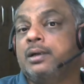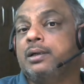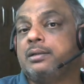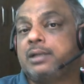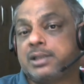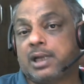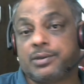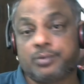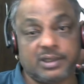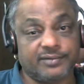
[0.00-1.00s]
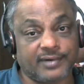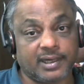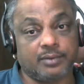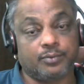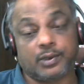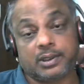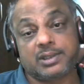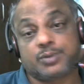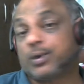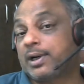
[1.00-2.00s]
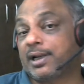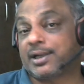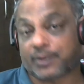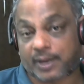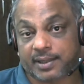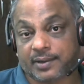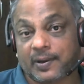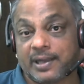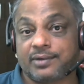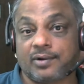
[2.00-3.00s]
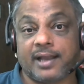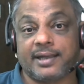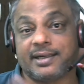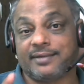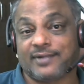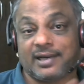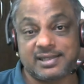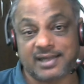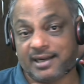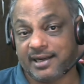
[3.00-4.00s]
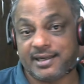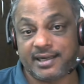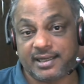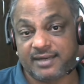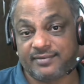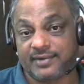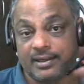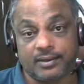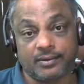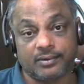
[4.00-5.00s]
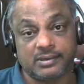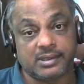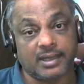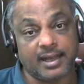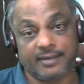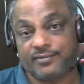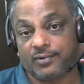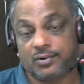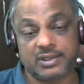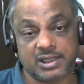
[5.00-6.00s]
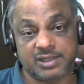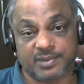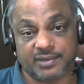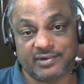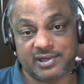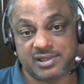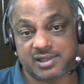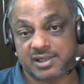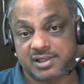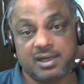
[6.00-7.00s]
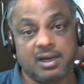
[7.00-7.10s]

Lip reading: These are two different worlds working together. Entra ID defines identity, Windows enforces privileges.